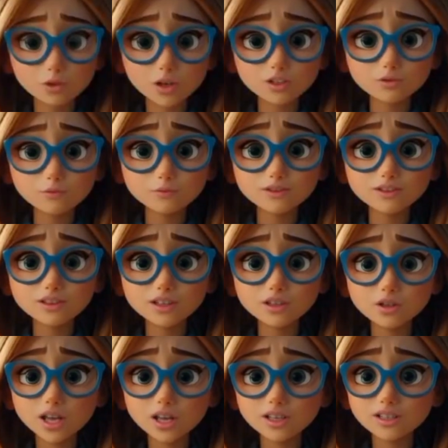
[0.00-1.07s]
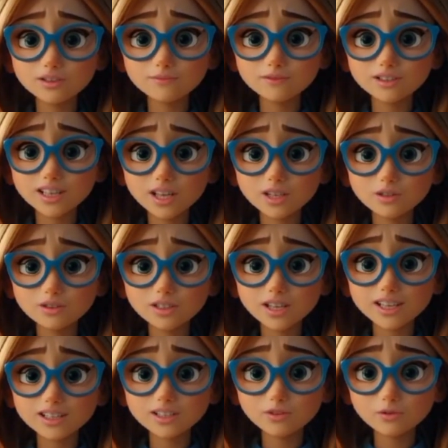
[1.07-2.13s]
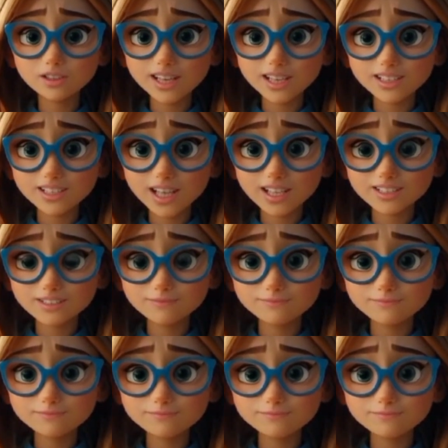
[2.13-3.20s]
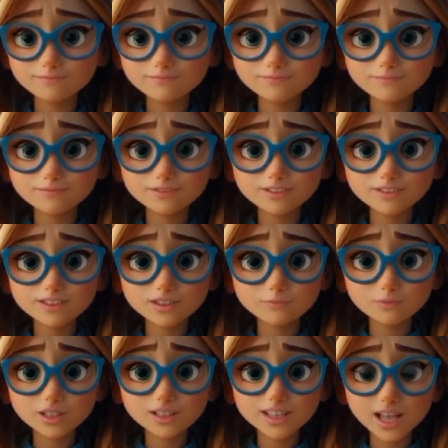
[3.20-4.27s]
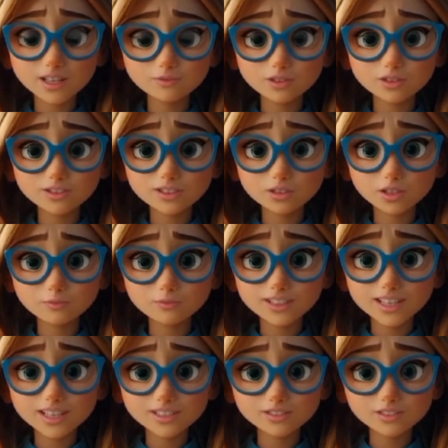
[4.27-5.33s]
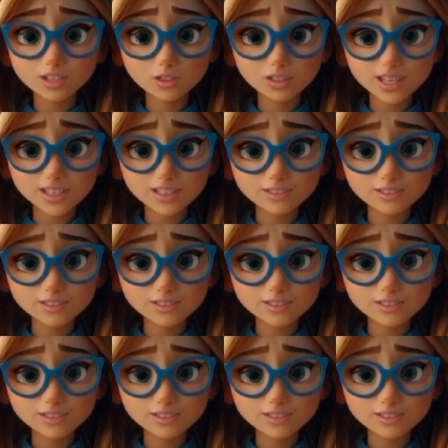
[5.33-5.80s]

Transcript: you do not give me my money immediately, you will regret it very much. I don't have the money